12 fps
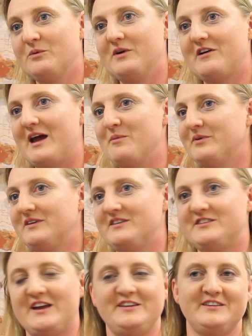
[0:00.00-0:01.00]
We're able
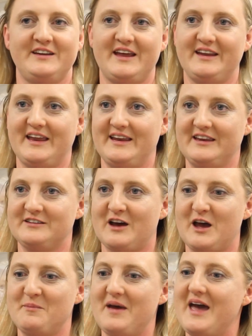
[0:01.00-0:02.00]
to change it at any
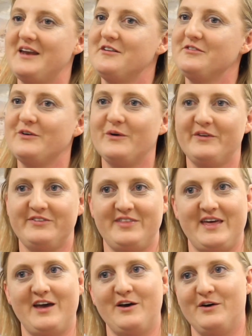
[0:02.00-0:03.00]
time, and of course
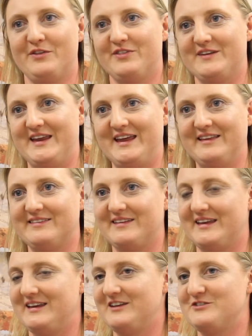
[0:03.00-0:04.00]
their health
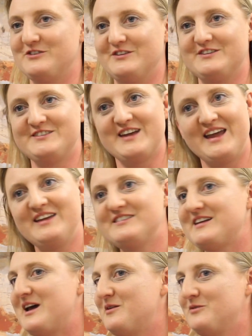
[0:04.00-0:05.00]
needs and issues
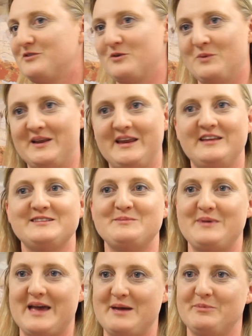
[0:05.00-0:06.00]
change, and so we need to
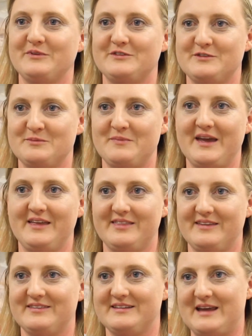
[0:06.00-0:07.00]
be able to make
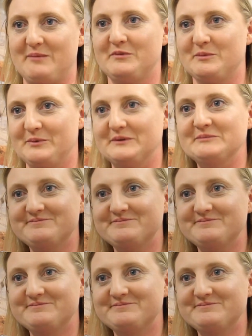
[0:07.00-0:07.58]
this adaptable.